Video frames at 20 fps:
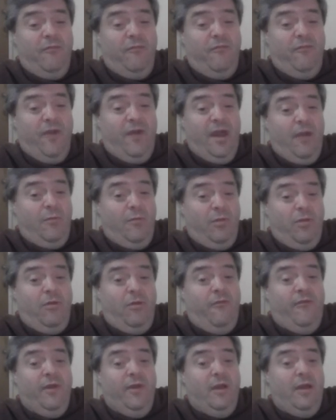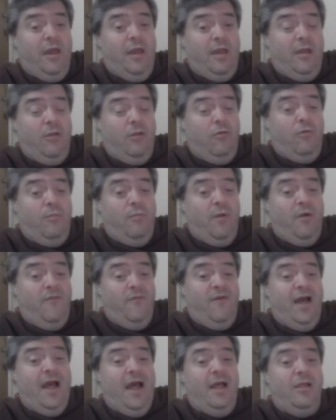fair, it's nothing I can do
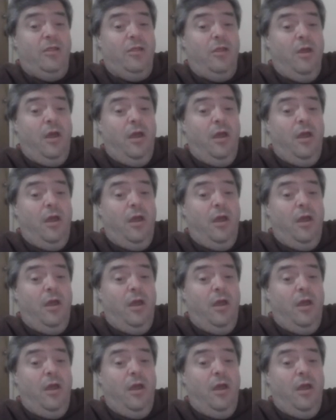about that.